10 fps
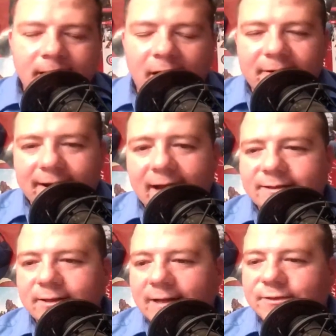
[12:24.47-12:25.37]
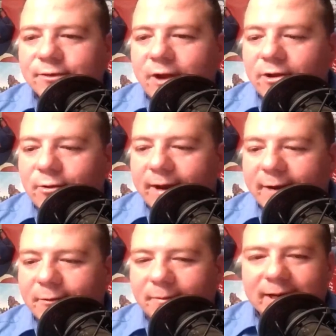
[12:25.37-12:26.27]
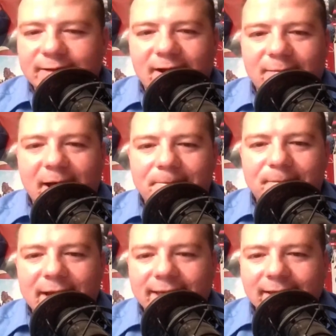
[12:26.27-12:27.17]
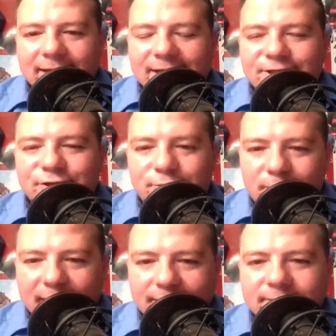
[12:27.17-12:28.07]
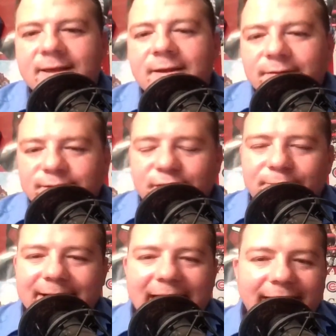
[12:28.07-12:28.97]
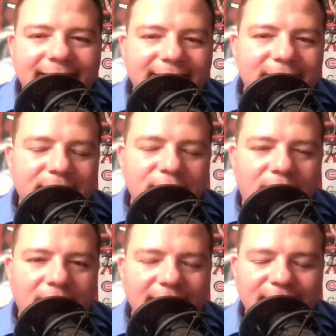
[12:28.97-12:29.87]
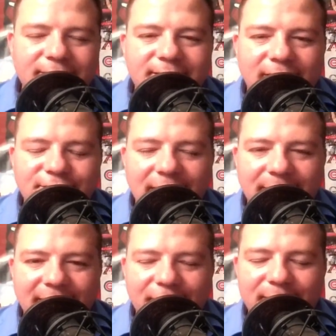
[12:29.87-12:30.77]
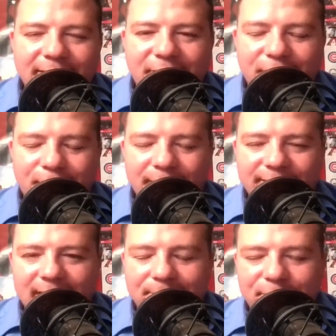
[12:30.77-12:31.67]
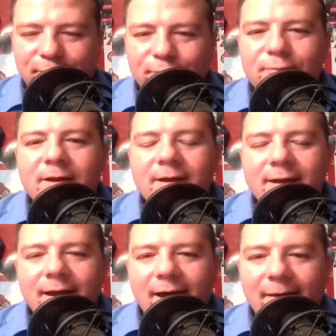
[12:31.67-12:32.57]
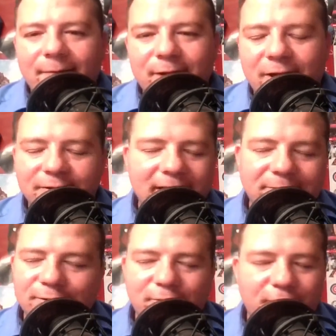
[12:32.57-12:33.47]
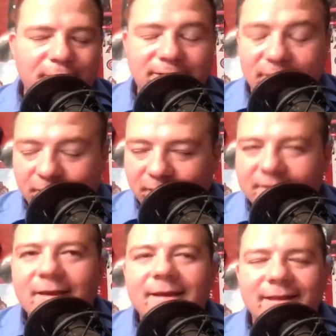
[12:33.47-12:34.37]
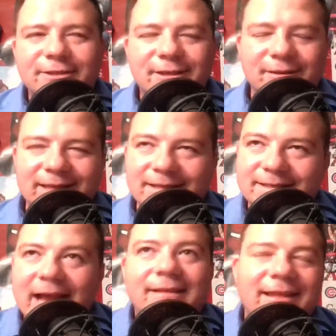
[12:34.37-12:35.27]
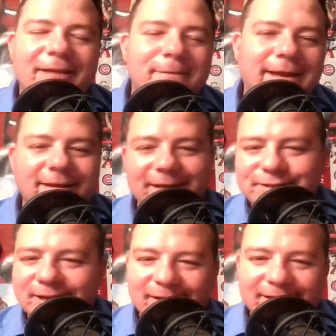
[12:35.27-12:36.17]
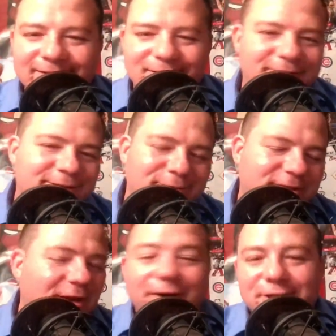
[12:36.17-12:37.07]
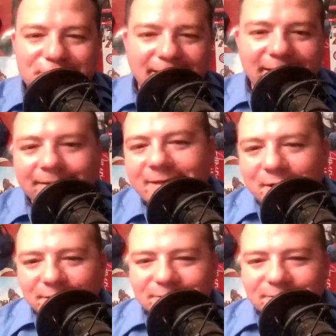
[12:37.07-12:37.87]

All right, guys. So, guys, do not go anywhere. We're going to talk about Becky Lynch trends during AEW All In. You saw Jamie Hayter make her debut. Uh, not her debut, her return, and she looked exactly like Becky Lynch, and it, she started trending